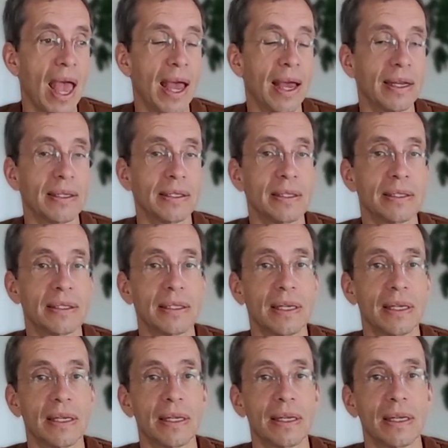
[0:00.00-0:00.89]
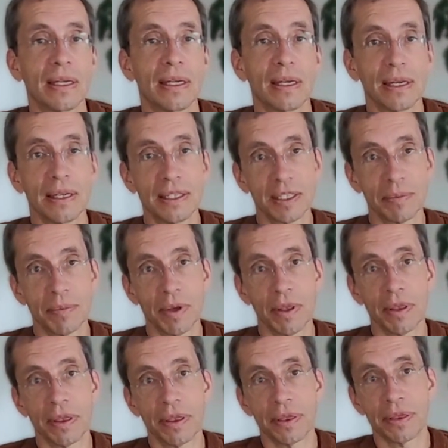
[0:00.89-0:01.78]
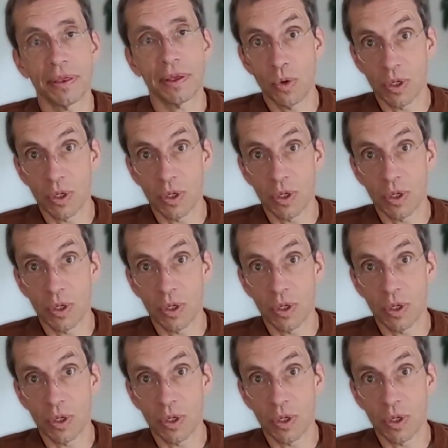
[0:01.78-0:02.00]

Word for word: and Elizabeth,